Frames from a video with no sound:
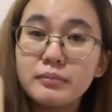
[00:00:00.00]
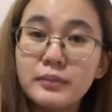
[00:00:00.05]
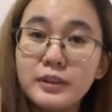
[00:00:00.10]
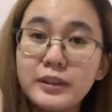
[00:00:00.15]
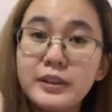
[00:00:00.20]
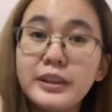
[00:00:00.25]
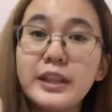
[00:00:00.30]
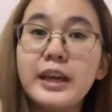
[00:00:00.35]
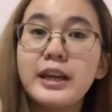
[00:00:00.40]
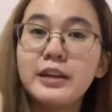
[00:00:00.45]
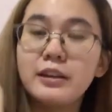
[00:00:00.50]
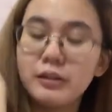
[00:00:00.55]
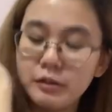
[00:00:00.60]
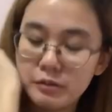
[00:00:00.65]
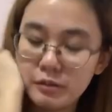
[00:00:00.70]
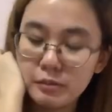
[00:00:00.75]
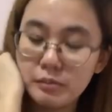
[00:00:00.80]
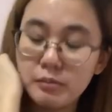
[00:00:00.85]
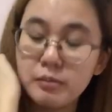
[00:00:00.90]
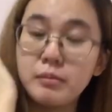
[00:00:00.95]
And then
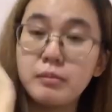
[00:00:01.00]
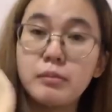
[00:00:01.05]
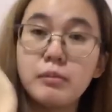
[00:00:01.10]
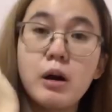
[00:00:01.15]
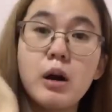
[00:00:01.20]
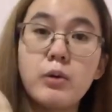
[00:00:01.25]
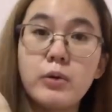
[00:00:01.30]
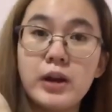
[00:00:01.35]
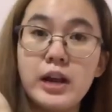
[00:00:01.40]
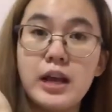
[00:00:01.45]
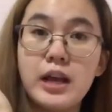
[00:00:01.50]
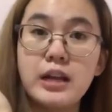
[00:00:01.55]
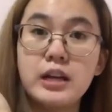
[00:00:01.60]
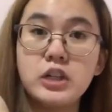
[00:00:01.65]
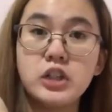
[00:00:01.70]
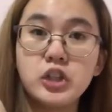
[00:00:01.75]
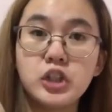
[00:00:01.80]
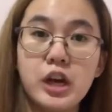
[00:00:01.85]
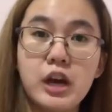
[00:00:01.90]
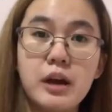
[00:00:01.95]
mawawala na
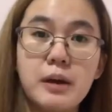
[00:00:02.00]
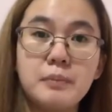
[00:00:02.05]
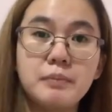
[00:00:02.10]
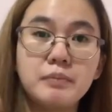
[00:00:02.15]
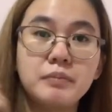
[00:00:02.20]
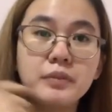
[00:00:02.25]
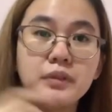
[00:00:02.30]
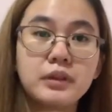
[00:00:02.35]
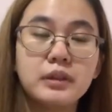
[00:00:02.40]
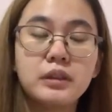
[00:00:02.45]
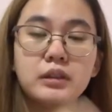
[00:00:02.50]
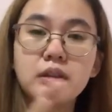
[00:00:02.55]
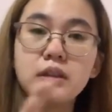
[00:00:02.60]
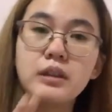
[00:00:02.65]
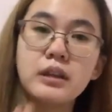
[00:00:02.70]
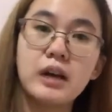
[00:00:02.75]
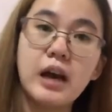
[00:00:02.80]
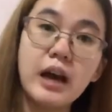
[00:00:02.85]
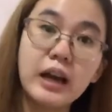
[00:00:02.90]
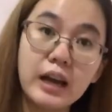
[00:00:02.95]
siya
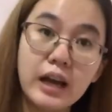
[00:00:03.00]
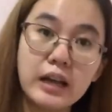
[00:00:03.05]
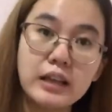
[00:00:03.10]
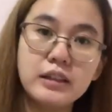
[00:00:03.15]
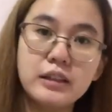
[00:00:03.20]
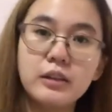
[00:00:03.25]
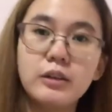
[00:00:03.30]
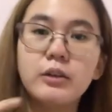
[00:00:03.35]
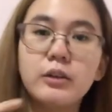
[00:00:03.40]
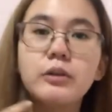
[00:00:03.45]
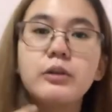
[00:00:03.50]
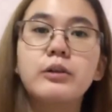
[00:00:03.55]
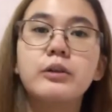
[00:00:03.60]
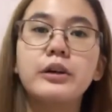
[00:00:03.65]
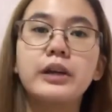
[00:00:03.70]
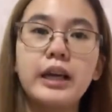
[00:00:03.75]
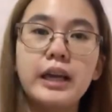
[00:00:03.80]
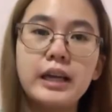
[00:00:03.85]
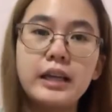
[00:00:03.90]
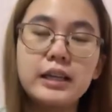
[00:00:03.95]
agad.
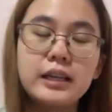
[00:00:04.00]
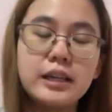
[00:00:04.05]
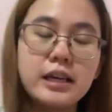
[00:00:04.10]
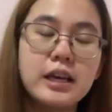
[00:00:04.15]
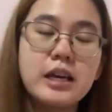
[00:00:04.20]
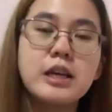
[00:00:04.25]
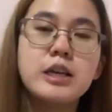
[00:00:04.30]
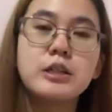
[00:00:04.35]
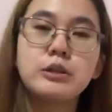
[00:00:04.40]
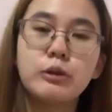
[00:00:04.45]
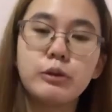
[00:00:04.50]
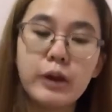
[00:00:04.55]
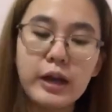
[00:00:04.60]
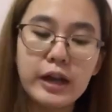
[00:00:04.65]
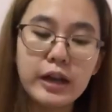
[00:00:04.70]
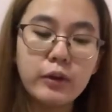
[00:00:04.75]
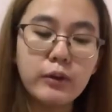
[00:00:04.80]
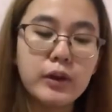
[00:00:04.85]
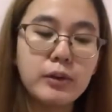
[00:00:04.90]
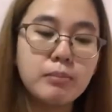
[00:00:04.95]
Okay. So
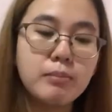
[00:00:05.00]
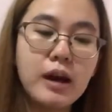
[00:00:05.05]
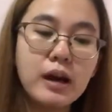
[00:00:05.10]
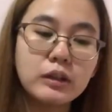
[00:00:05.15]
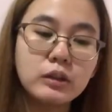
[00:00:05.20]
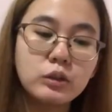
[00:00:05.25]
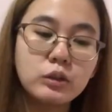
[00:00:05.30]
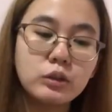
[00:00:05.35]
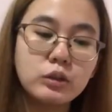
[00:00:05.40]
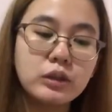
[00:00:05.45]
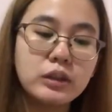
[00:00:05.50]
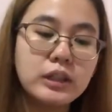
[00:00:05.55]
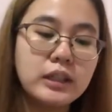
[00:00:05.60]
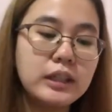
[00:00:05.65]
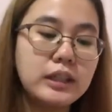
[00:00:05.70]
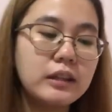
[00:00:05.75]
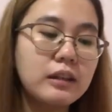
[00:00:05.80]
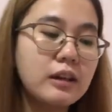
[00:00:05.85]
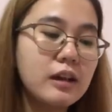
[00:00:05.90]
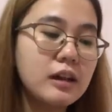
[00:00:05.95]
anyway, back to
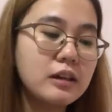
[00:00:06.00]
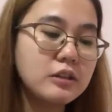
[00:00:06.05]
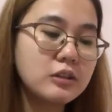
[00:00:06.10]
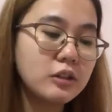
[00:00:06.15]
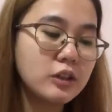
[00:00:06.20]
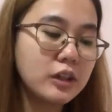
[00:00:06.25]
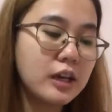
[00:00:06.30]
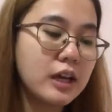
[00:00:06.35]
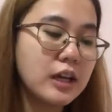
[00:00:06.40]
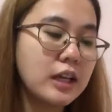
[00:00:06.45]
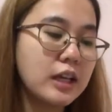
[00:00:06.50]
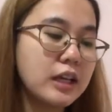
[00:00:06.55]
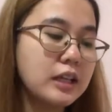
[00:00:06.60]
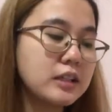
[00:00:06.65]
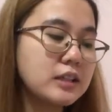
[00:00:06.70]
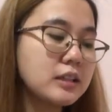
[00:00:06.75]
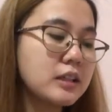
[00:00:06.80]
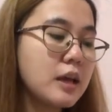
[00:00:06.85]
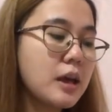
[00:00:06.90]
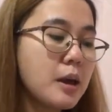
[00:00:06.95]
the Lux
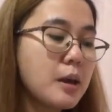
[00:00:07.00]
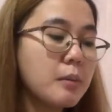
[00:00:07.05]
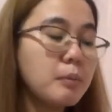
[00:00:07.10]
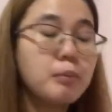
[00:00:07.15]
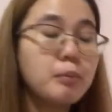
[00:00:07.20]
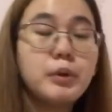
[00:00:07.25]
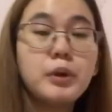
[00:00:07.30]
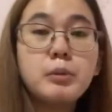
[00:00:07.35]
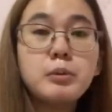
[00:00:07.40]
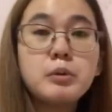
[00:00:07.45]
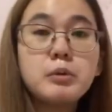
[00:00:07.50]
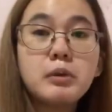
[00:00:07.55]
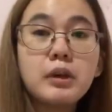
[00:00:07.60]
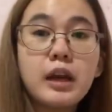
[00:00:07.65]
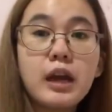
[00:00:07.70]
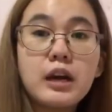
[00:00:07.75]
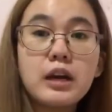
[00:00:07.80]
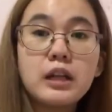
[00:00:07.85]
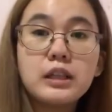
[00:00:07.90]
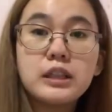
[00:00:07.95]
Organics Premium
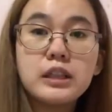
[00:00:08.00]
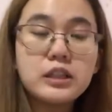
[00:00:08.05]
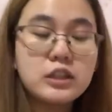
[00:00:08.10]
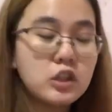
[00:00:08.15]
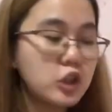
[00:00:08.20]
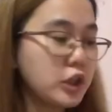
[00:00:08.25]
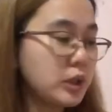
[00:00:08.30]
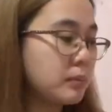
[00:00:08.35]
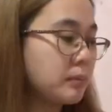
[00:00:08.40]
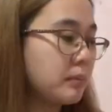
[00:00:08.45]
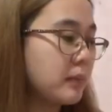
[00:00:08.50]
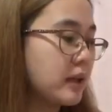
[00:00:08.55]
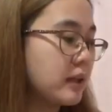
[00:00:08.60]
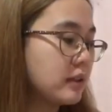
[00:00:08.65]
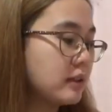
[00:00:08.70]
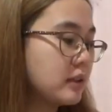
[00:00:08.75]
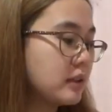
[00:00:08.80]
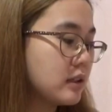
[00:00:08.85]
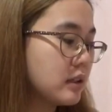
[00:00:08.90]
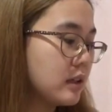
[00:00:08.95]
Keratin
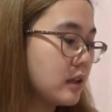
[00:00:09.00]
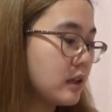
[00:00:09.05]
Treatment.